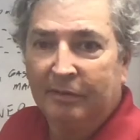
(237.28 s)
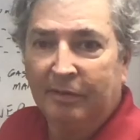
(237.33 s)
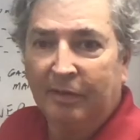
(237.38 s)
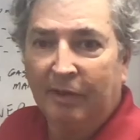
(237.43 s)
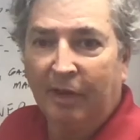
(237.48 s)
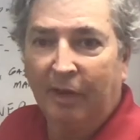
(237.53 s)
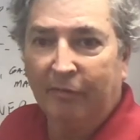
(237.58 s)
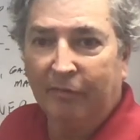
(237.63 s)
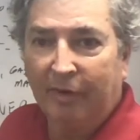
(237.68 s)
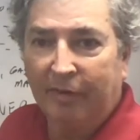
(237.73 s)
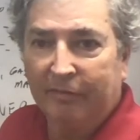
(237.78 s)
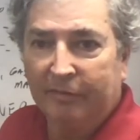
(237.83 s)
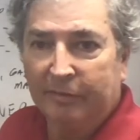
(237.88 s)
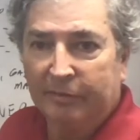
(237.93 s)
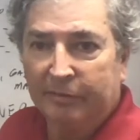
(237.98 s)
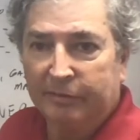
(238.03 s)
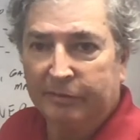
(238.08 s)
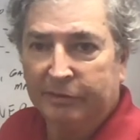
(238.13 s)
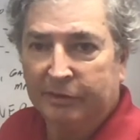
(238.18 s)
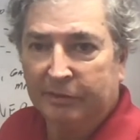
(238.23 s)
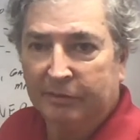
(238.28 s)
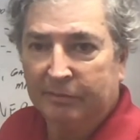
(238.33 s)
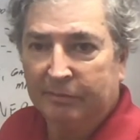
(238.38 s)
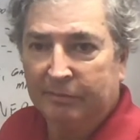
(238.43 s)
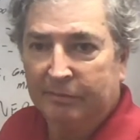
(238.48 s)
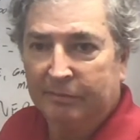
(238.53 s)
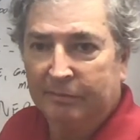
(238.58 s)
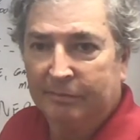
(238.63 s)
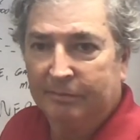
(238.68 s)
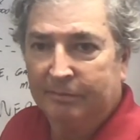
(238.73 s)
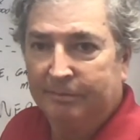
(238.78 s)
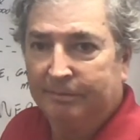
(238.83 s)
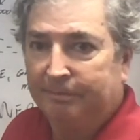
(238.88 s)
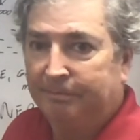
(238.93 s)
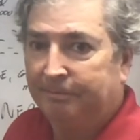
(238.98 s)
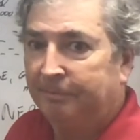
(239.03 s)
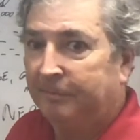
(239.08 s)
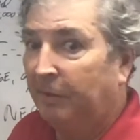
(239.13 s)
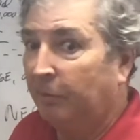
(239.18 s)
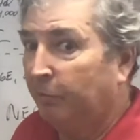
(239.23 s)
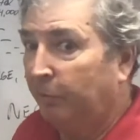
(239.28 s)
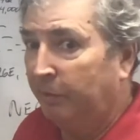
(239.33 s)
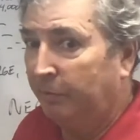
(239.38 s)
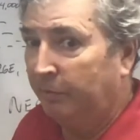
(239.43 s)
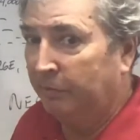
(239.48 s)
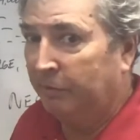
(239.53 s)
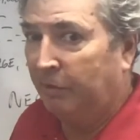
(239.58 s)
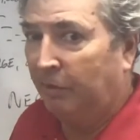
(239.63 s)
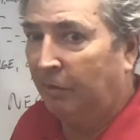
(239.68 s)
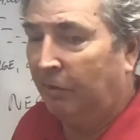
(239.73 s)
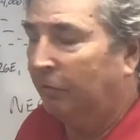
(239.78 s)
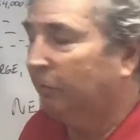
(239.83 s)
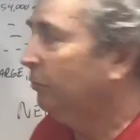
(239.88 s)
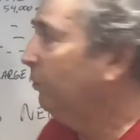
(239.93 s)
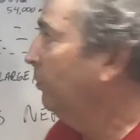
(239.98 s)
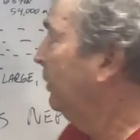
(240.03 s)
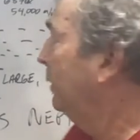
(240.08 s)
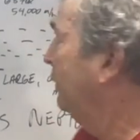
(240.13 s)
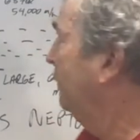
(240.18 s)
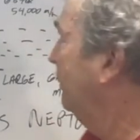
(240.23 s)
a revolution that we would call one